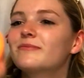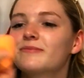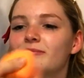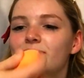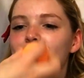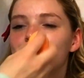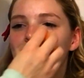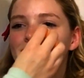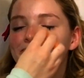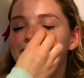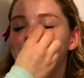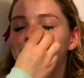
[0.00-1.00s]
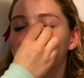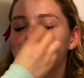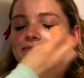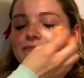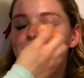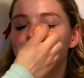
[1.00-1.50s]
I'm just bouncing this in.
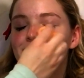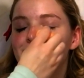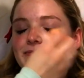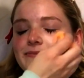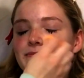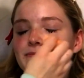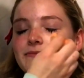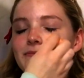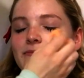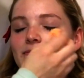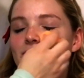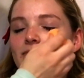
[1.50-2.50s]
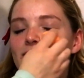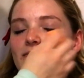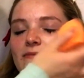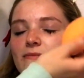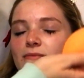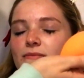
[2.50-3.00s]
This
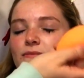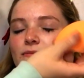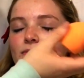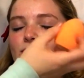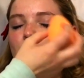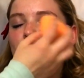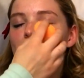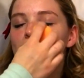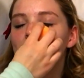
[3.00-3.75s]
is a Real Techniques